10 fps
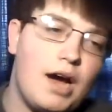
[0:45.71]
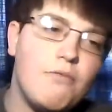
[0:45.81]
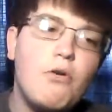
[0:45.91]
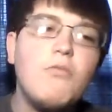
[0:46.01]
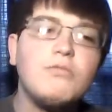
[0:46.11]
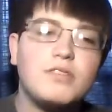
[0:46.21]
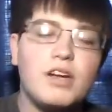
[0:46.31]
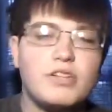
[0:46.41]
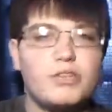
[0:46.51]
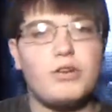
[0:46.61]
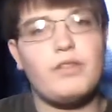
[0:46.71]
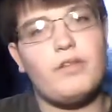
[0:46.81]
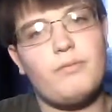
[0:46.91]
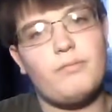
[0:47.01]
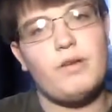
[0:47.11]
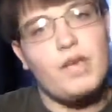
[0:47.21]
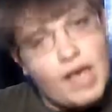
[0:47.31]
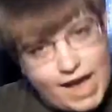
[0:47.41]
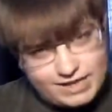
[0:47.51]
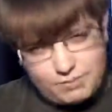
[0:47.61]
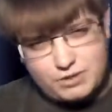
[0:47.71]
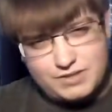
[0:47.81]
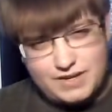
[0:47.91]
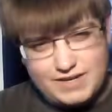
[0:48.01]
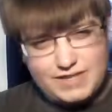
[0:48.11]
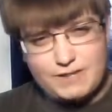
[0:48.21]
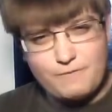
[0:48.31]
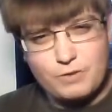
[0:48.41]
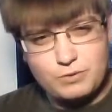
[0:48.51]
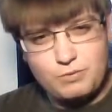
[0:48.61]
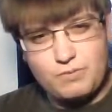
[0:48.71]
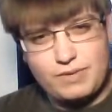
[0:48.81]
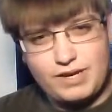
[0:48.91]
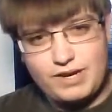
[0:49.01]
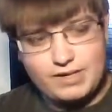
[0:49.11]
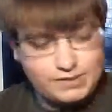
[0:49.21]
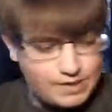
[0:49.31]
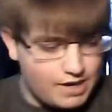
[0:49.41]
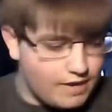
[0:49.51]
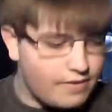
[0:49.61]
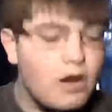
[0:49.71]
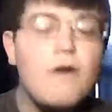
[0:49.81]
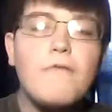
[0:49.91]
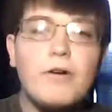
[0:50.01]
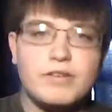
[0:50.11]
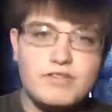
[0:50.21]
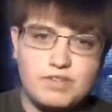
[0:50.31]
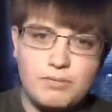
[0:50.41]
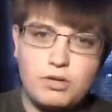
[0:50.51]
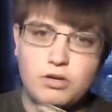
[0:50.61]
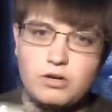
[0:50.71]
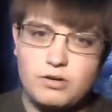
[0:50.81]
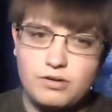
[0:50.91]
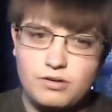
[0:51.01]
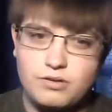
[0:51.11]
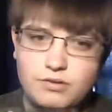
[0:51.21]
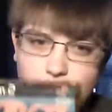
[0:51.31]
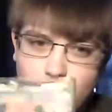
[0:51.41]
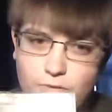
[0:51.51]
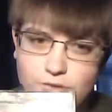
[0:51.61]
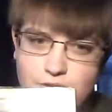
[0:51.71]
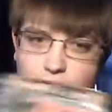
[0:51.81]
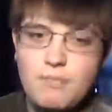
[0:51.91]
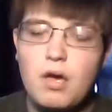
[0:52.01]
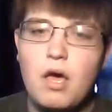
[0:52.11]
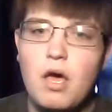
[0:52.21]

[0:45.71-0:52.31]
I won't touch on them as much as I did in the first one because they are very similar to the first game,